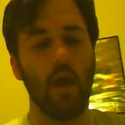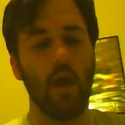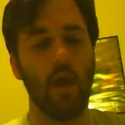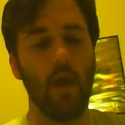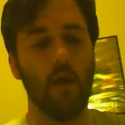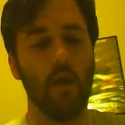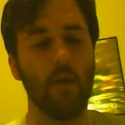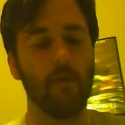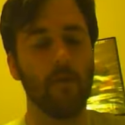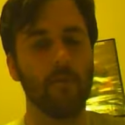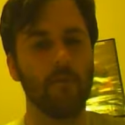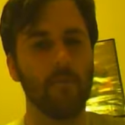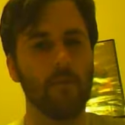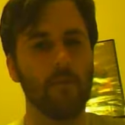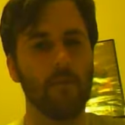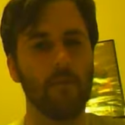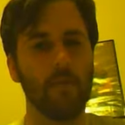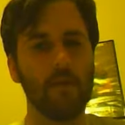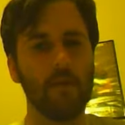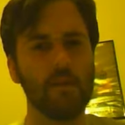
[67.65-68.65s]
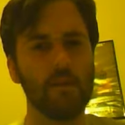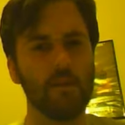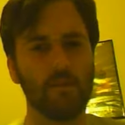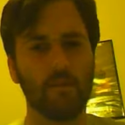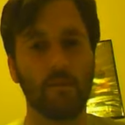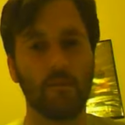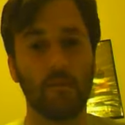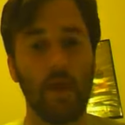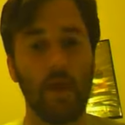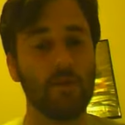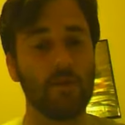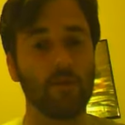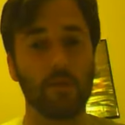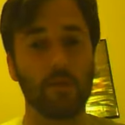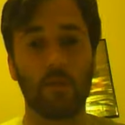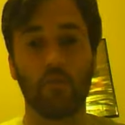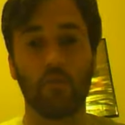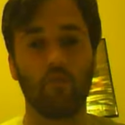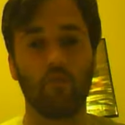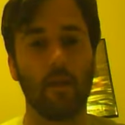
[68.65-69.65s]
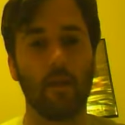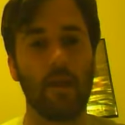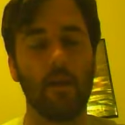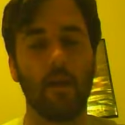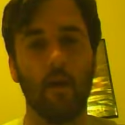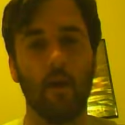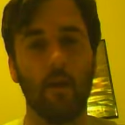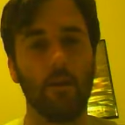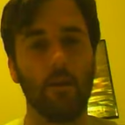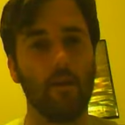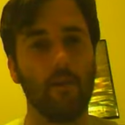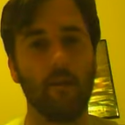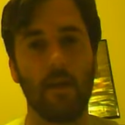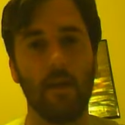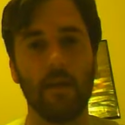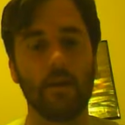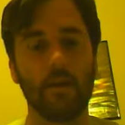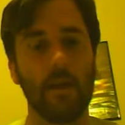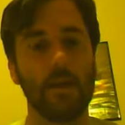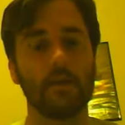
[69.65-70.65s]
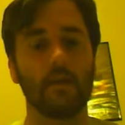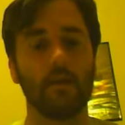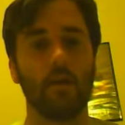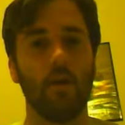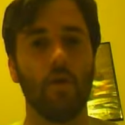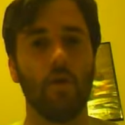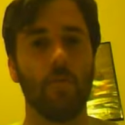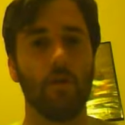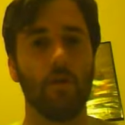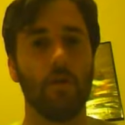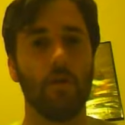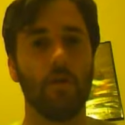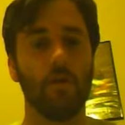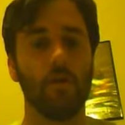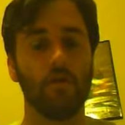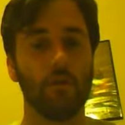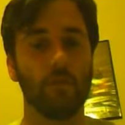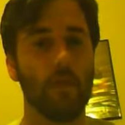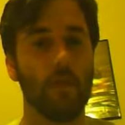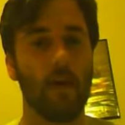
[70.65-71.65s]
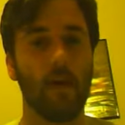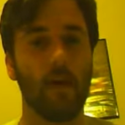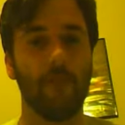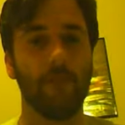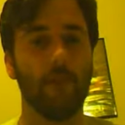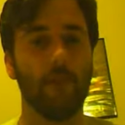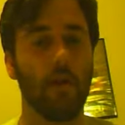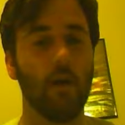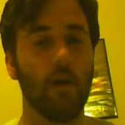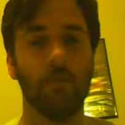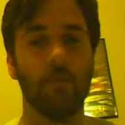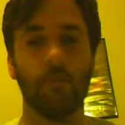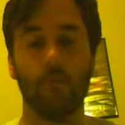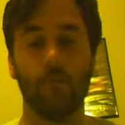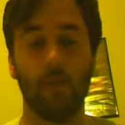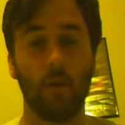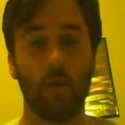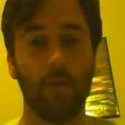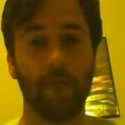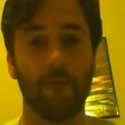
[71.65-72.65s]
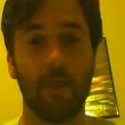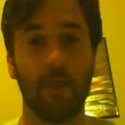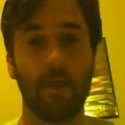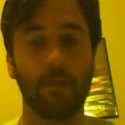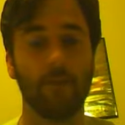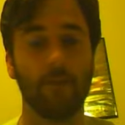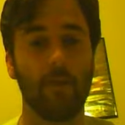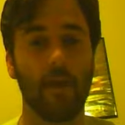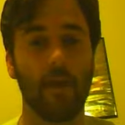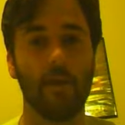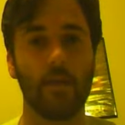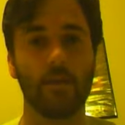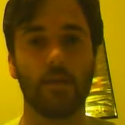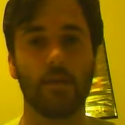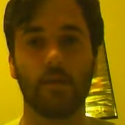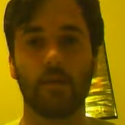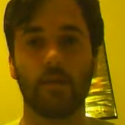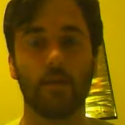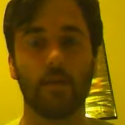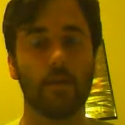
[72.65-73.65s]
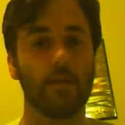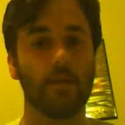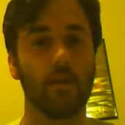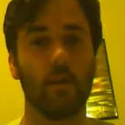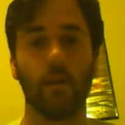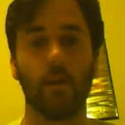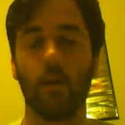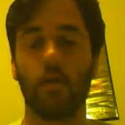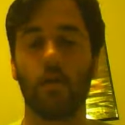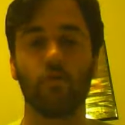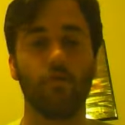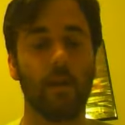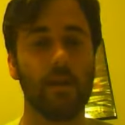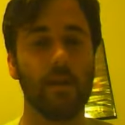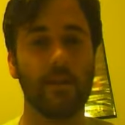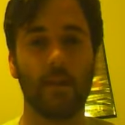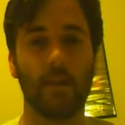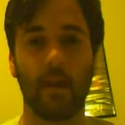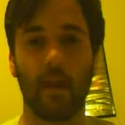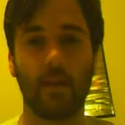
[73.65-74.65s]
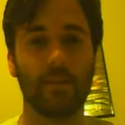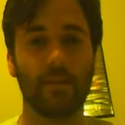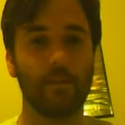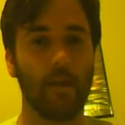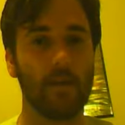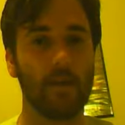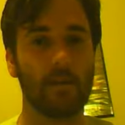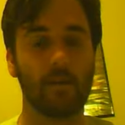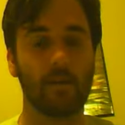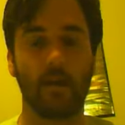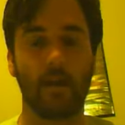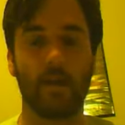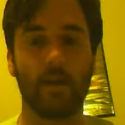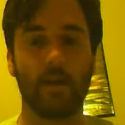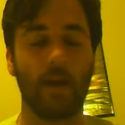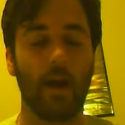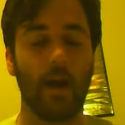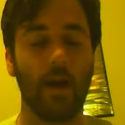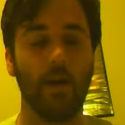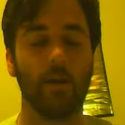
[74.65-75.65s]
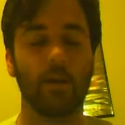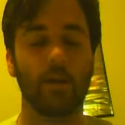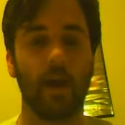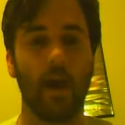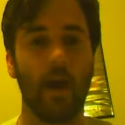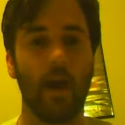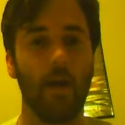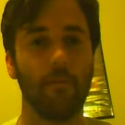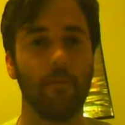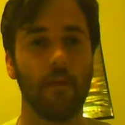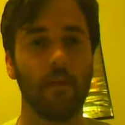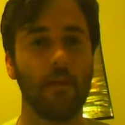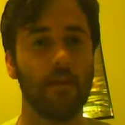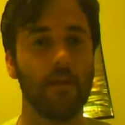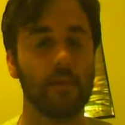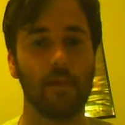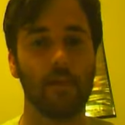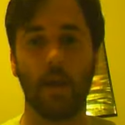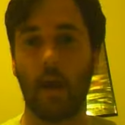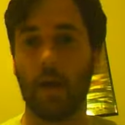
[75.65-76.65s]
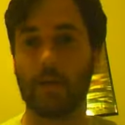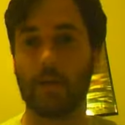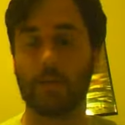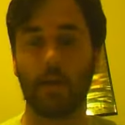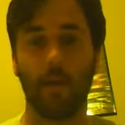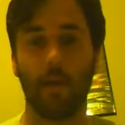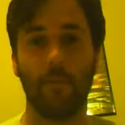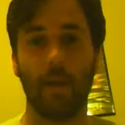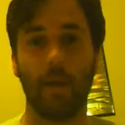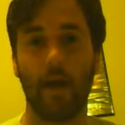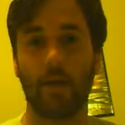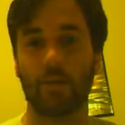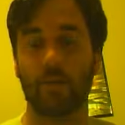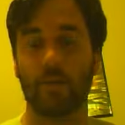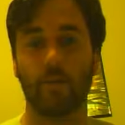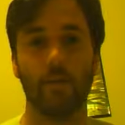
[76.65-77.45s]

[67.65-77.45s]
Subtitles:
And this match was a great opener, fantastic opener. It was a lot of fun, really fast paced, just crazy high spots the entire time, just nonstop action